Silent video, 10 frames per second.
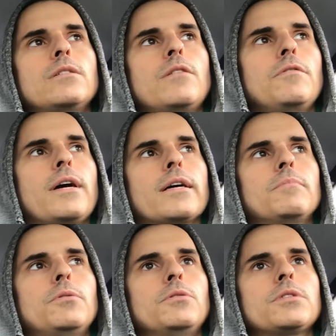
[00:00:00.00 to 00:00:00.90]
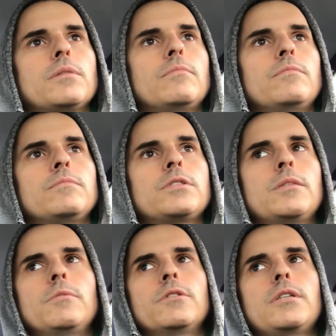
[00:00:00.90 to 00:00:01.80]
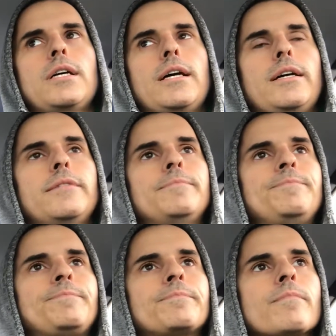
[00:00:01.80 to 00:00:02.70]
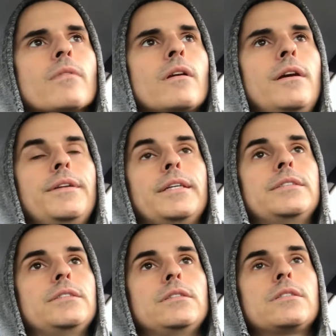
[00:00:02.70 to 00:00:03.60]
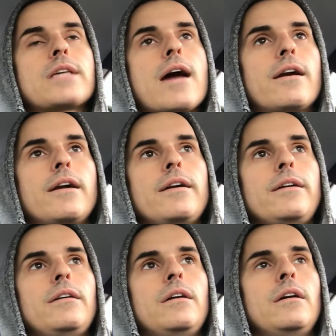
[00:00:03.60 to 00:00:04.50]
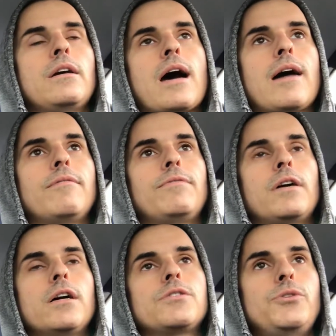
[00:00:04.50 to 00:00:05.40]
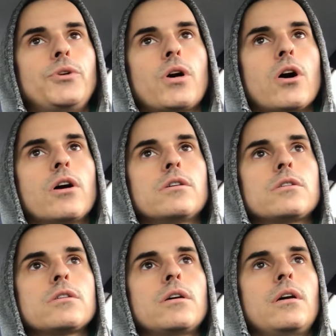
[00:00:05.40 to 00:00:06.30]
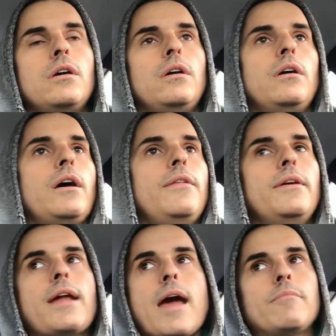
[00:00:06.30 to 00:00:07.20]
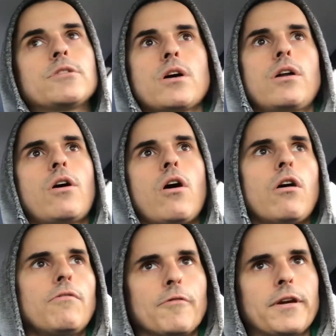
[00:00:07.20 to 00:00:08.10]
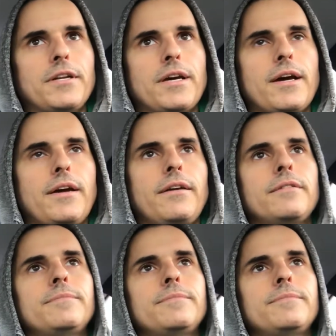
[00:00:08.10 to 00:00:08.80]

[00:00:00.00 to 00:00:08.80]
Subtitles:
Hopefully I can pull something similar today. And then Saturday I have 2 cars, and then Amazon all friggin' day.